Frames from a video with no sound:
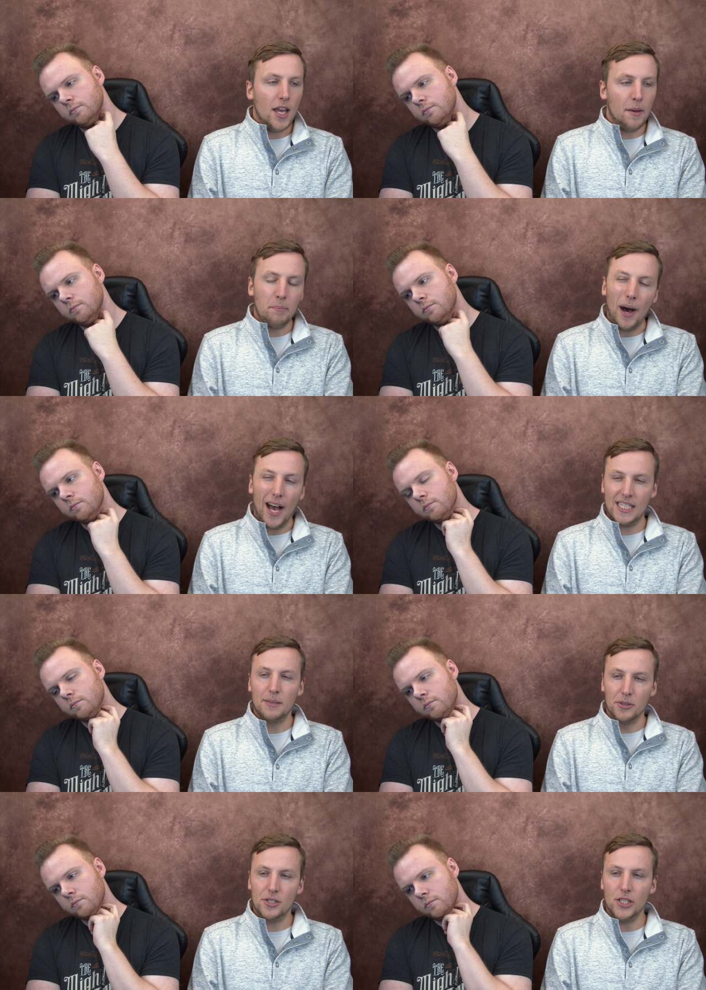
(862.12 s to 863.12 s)

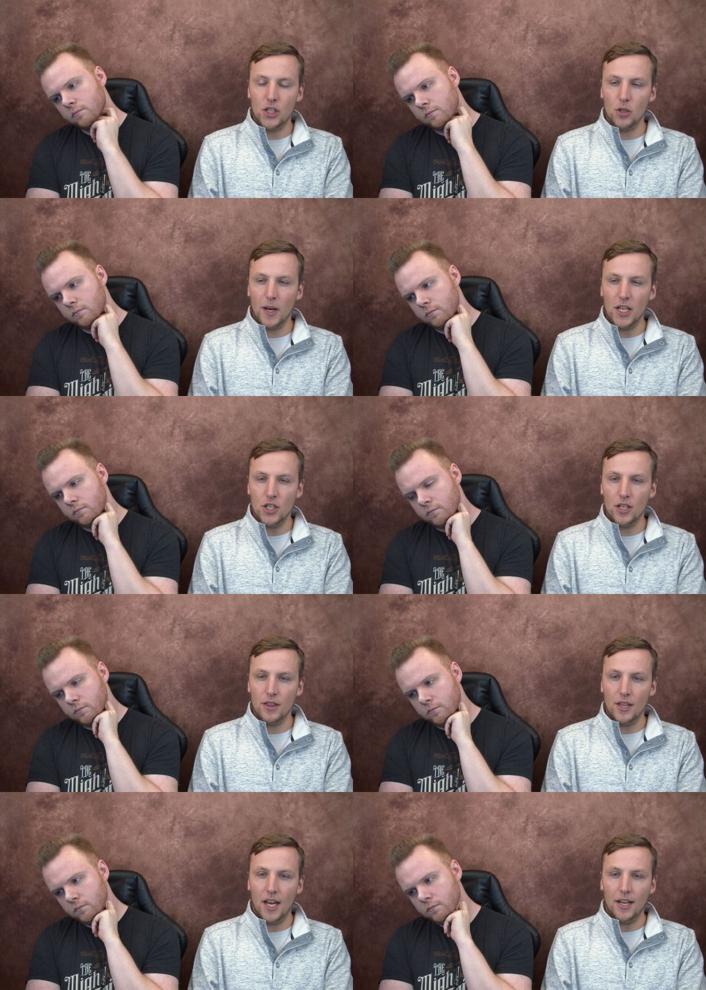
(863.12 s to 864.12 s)
Speaker 1: impossible
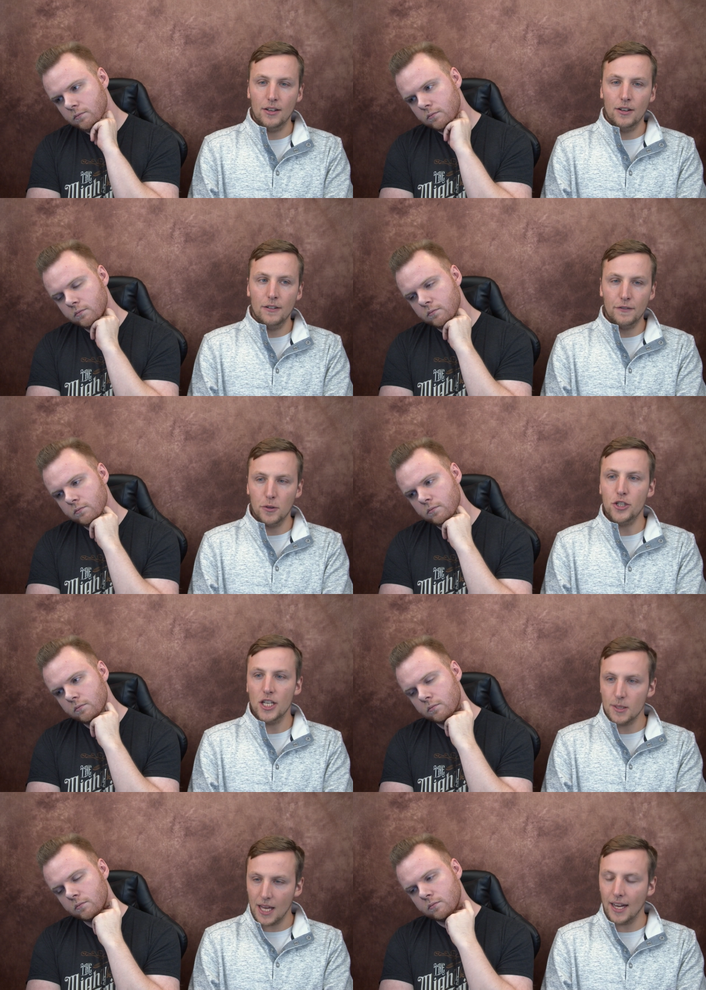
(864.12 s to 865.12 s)
situation that Fushi
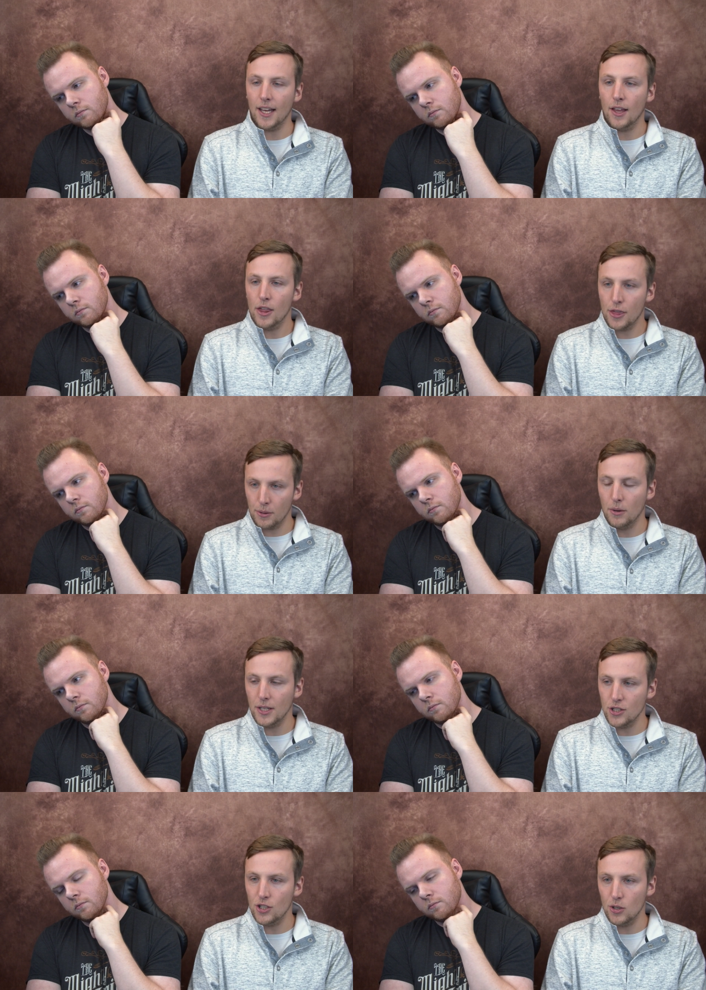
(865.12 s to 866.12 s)
is getting thrown
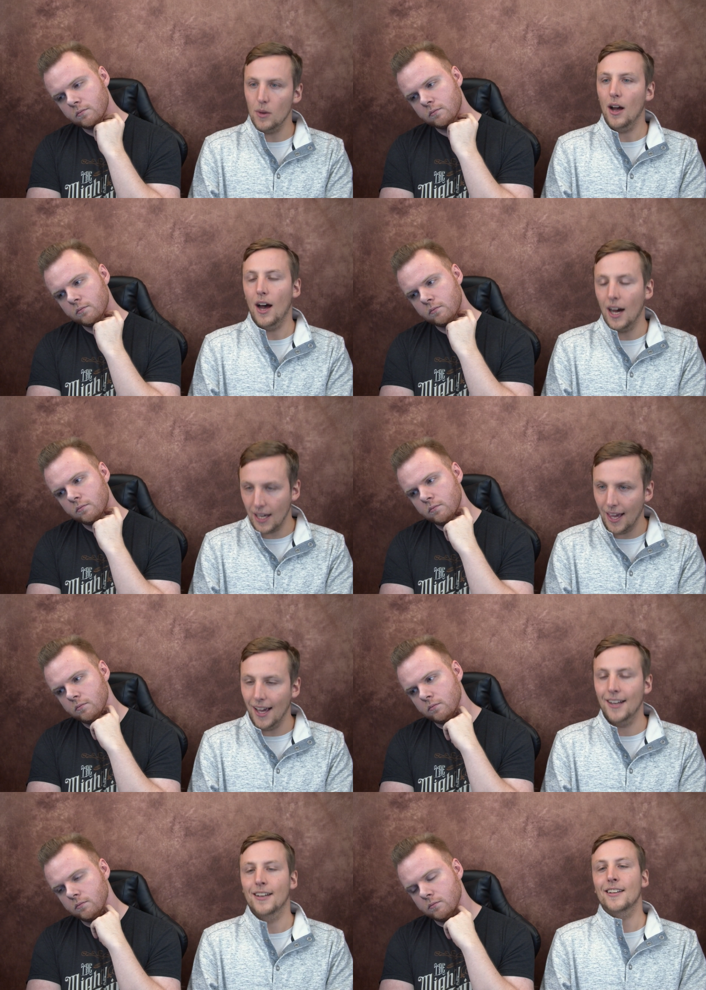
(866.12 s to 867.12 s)
into
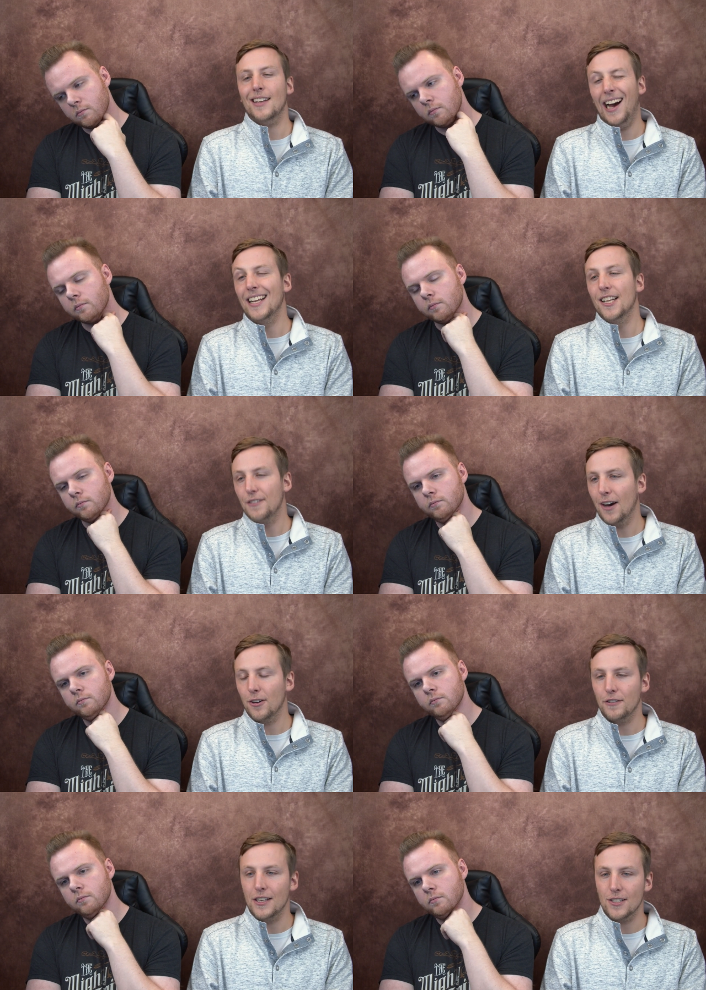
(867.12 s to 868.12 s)
again, kind mm. of
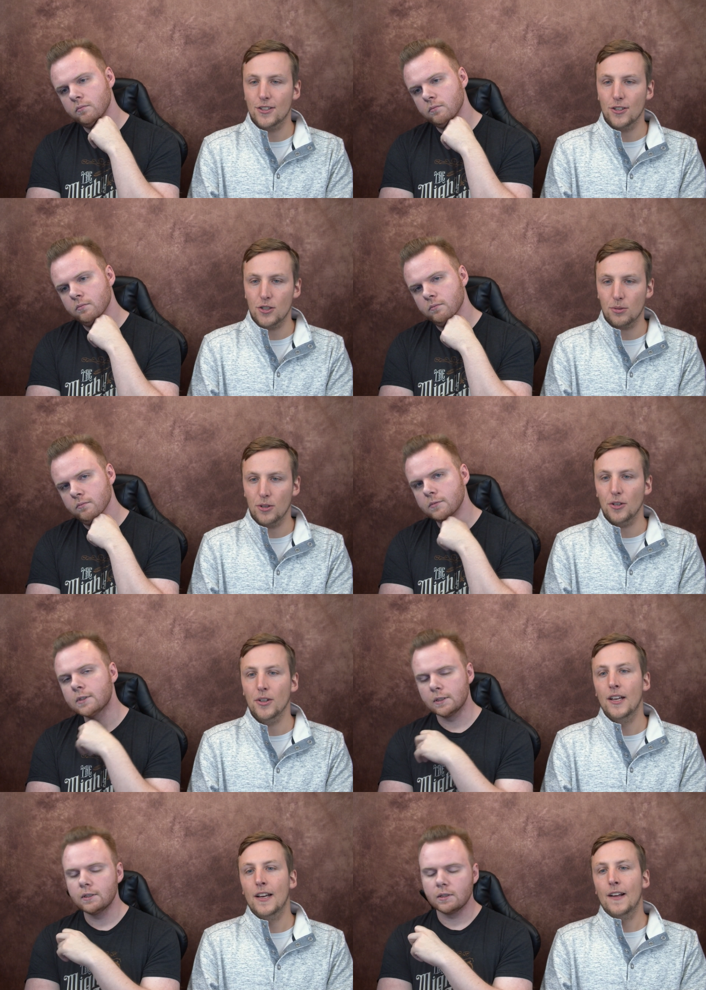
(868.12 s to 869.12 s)
out of his
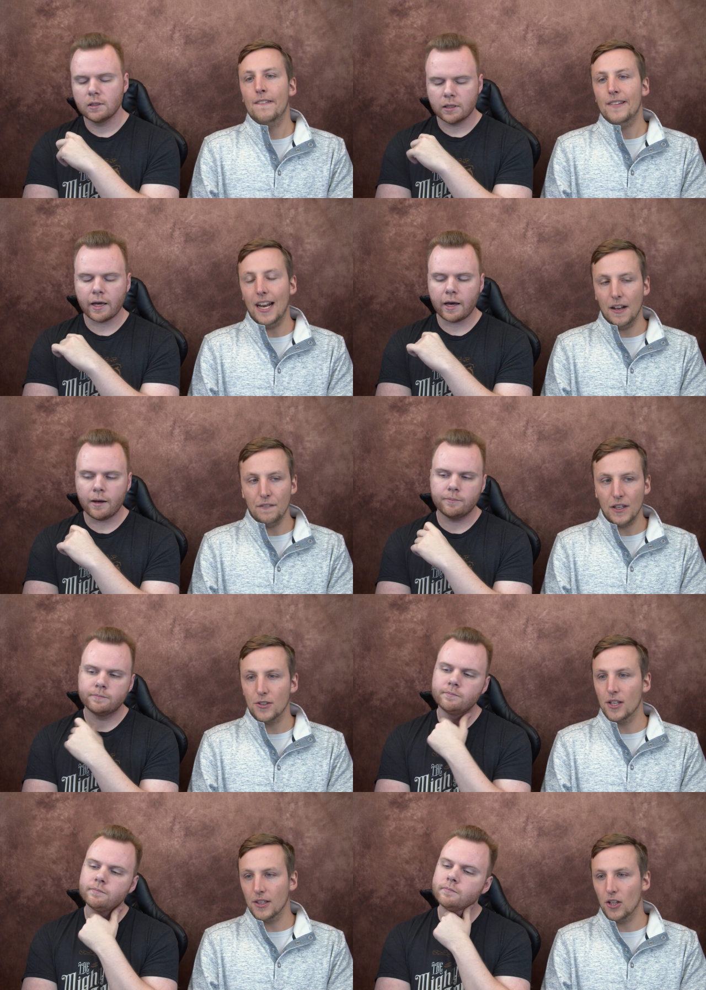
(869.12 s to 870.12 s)
control. Yeah. And it
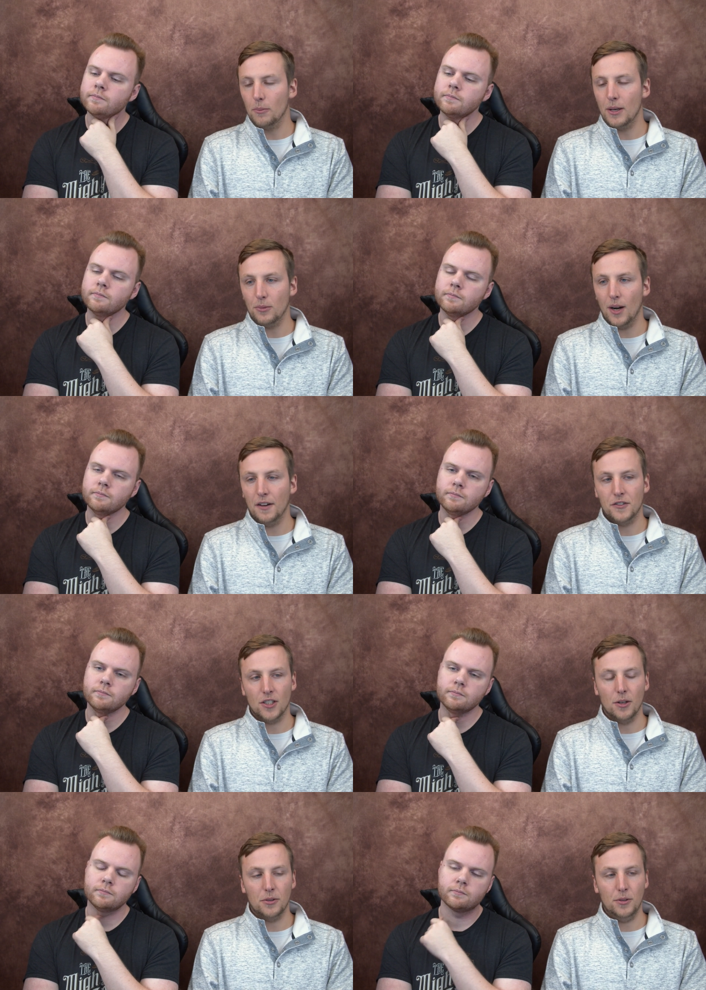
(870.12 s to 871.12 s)
feels a little bit rough
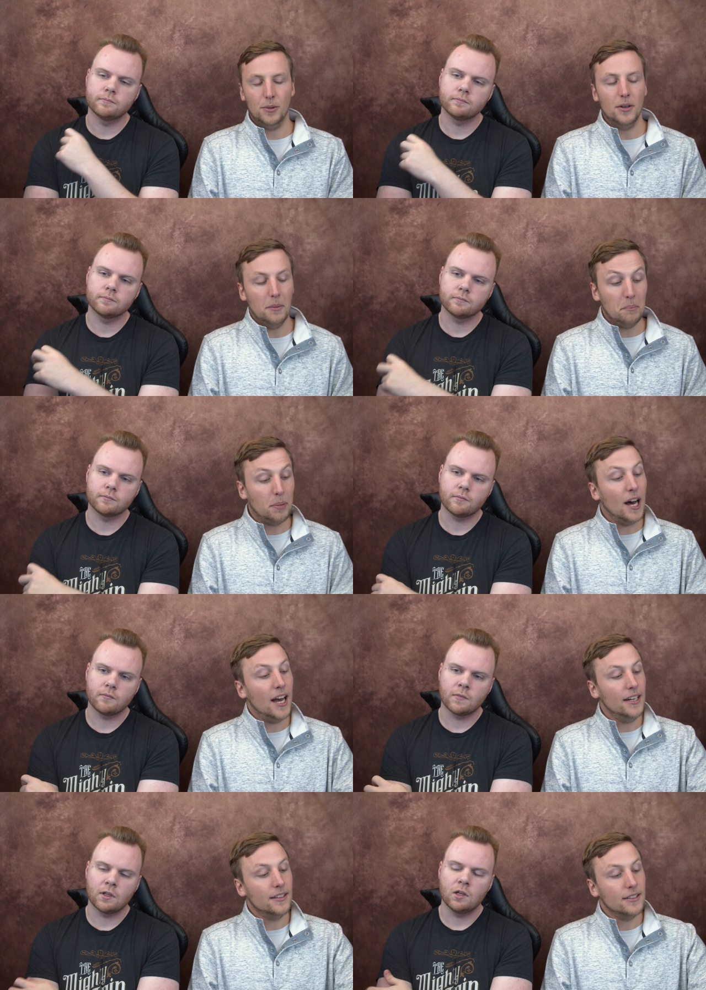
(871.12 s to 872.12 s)
to go through it.
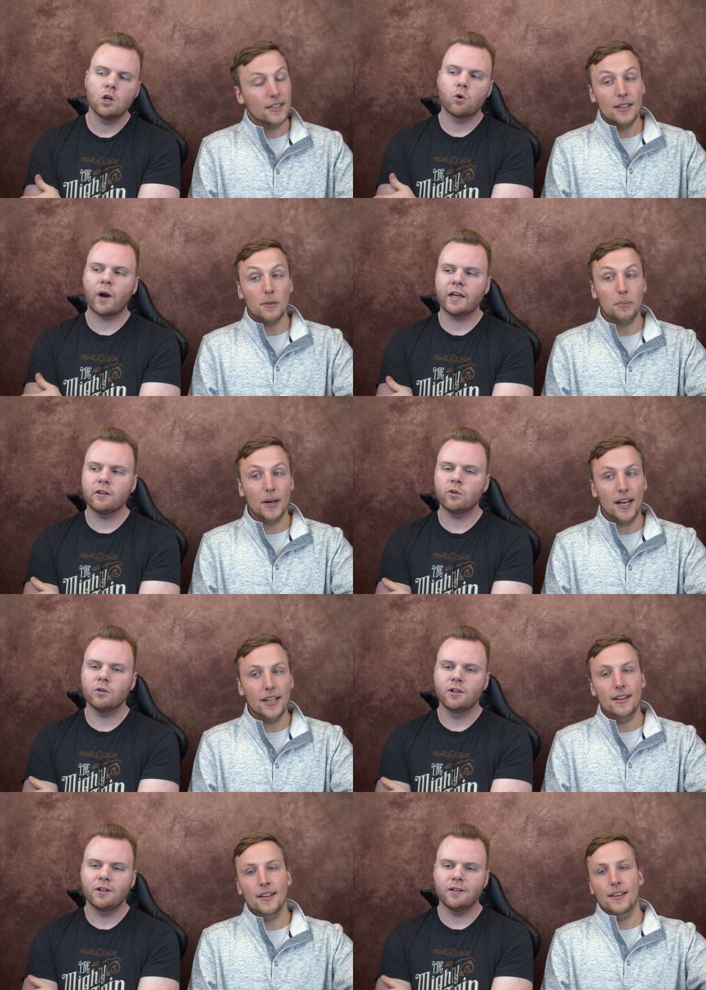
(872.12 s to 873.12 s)
But right.
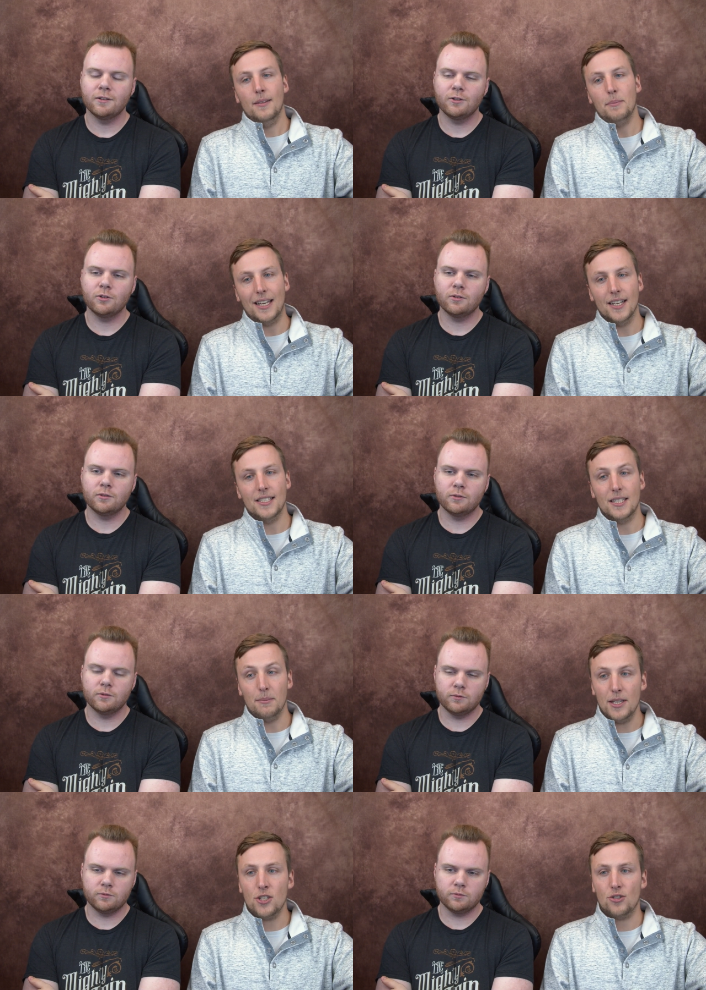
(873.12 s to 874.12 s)
but because it's a
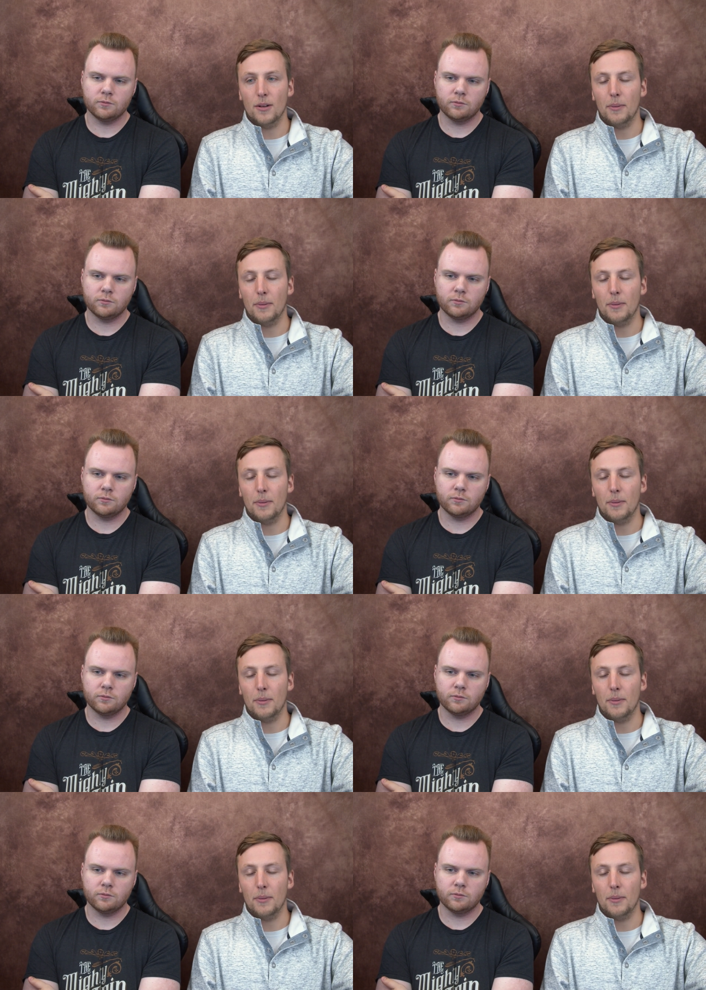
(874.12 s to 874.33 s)
mystery